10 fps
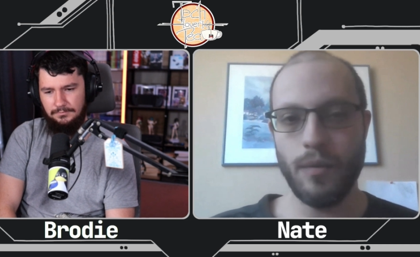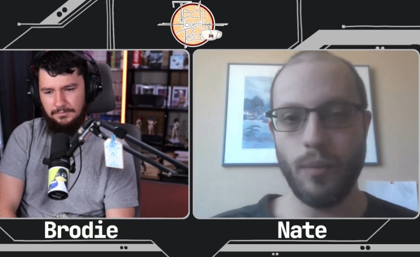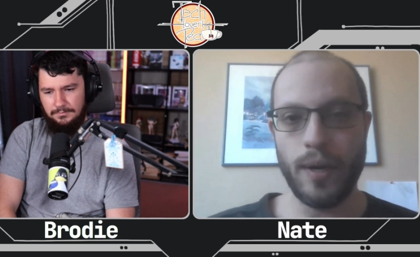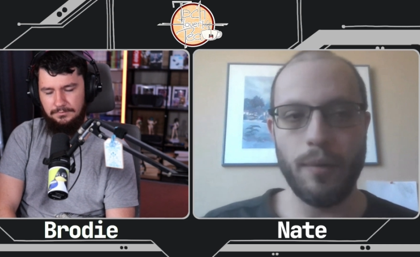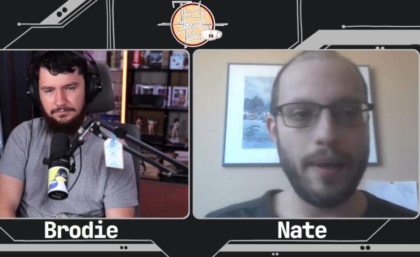
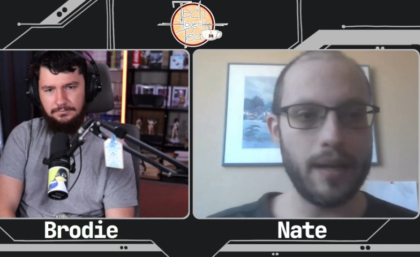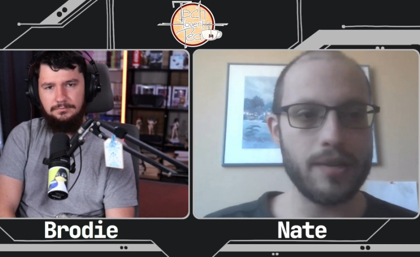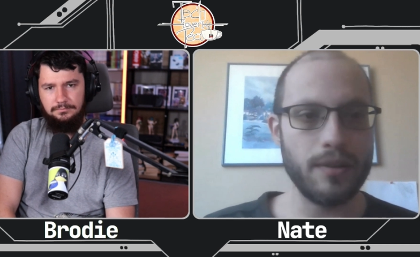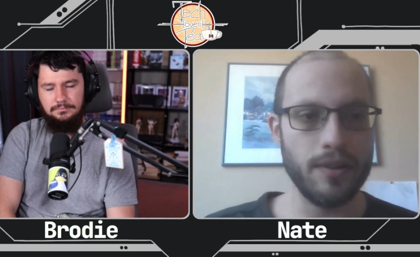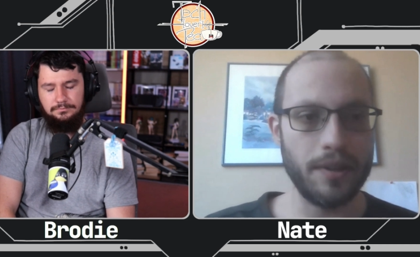Speaker 1: window
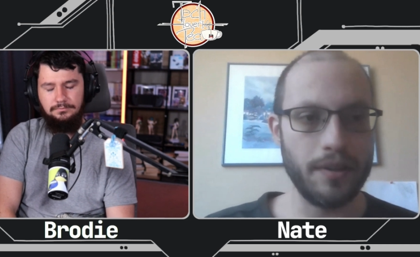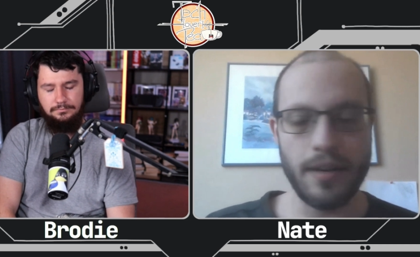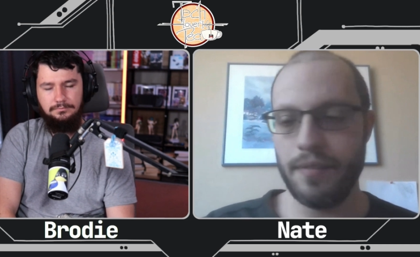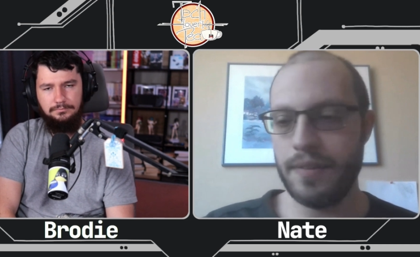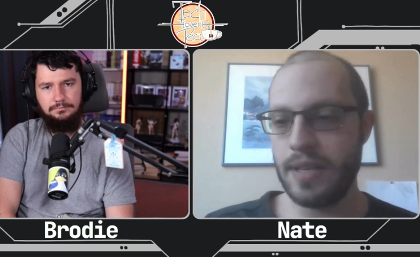manager
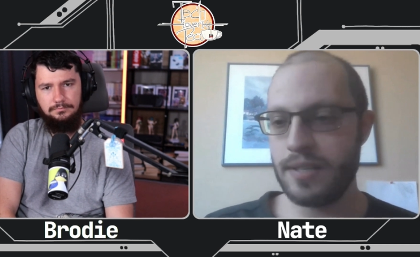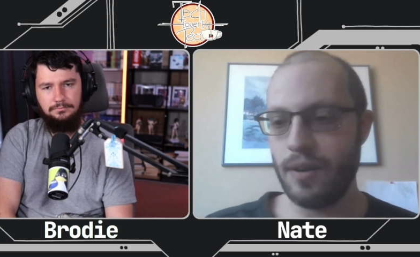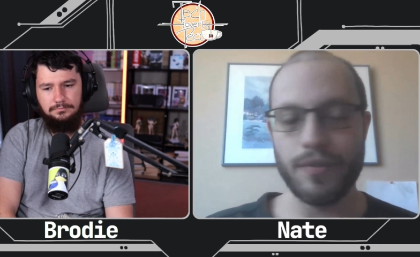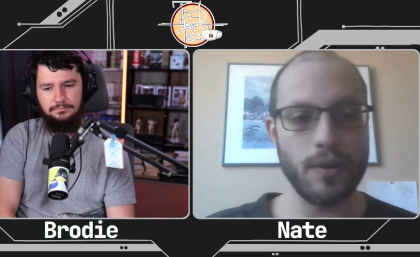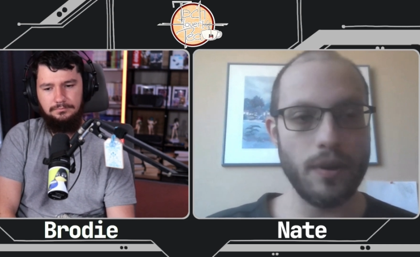alternative. It doesn't
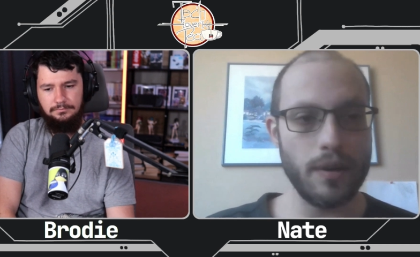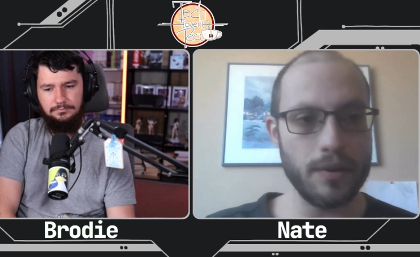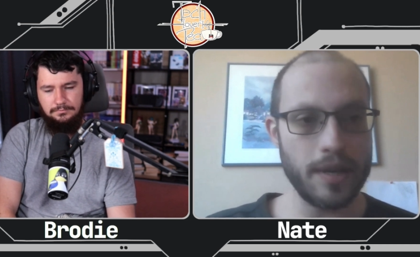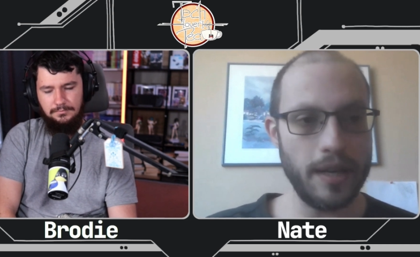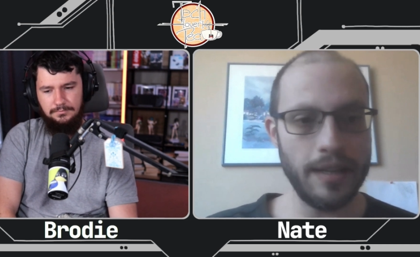offer
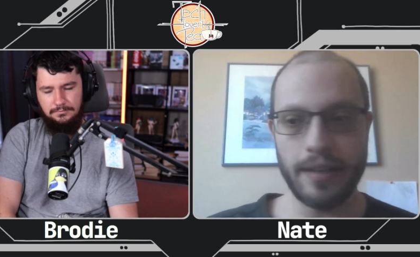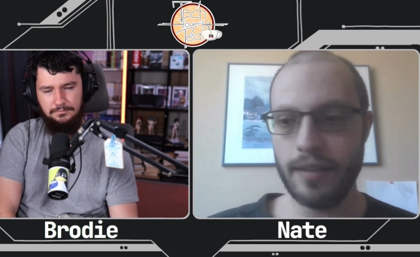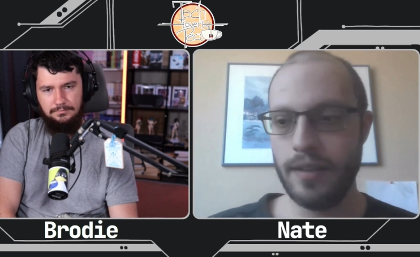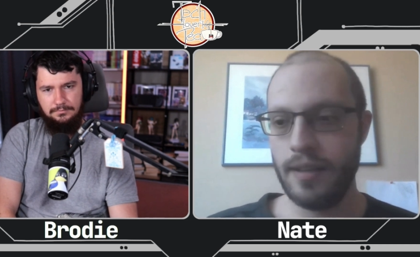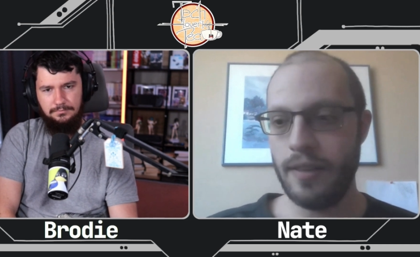auto tiling.